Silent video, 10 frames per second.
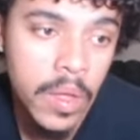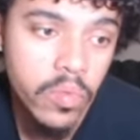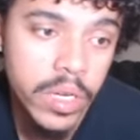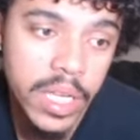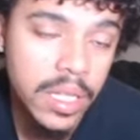
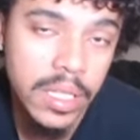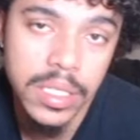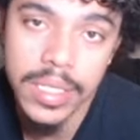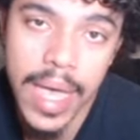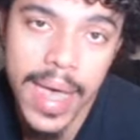
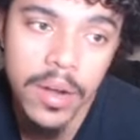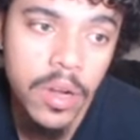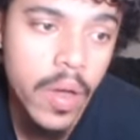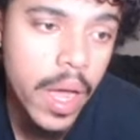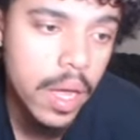Ridiculous. I don't
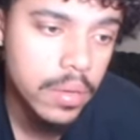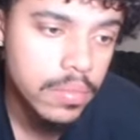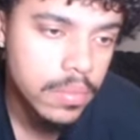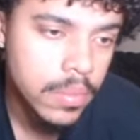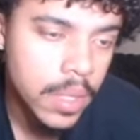know
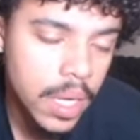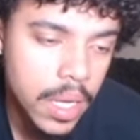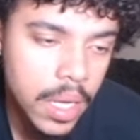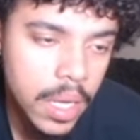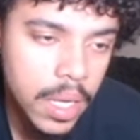
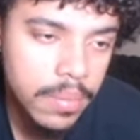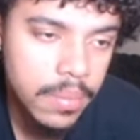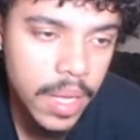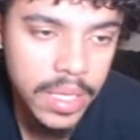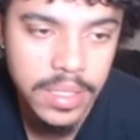how.
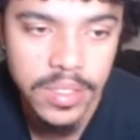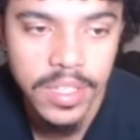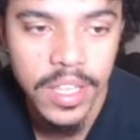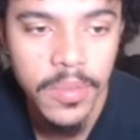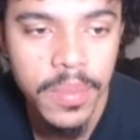I still
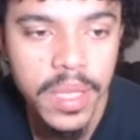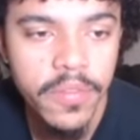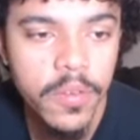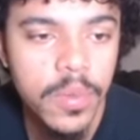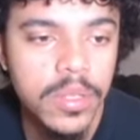think they're a
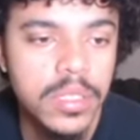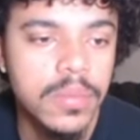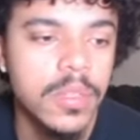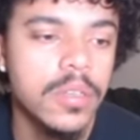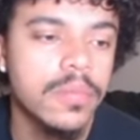mid-football
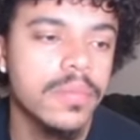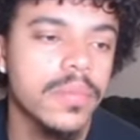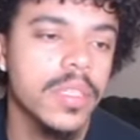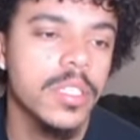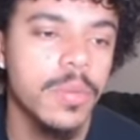team, though,
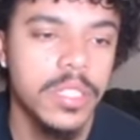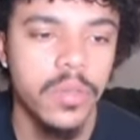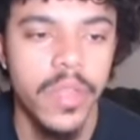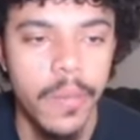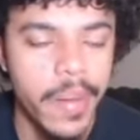especially
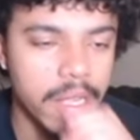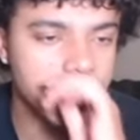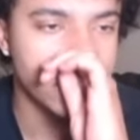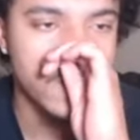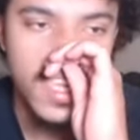without Pat
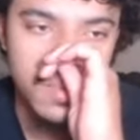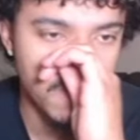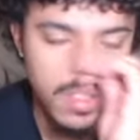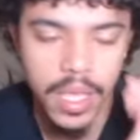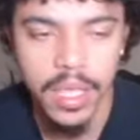Surtain
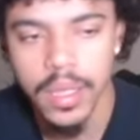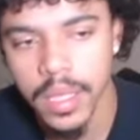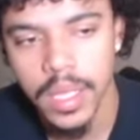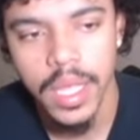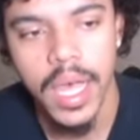playing.
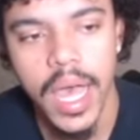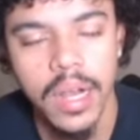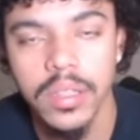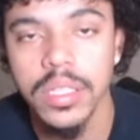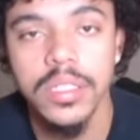I
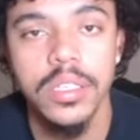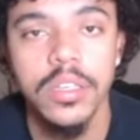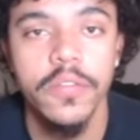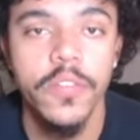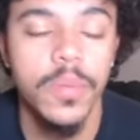don't think it's a
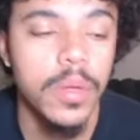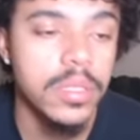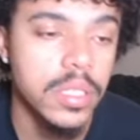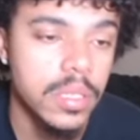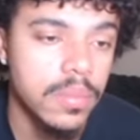good football
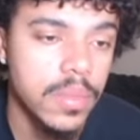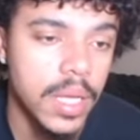team.